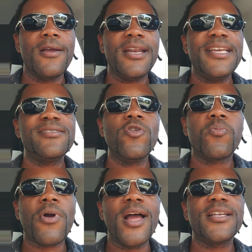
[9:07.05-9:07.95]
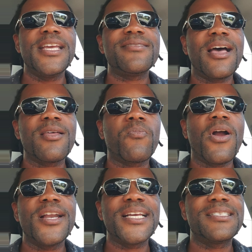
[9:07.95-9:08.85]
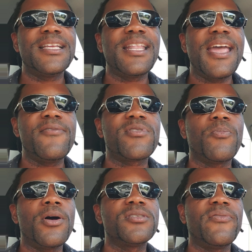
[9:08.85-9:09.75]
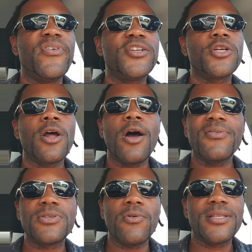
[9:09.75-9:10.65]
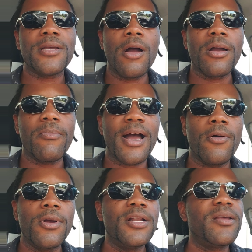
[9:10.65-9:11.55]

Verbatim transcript: these new pro these other projects that they've supposed to venture off to and talk about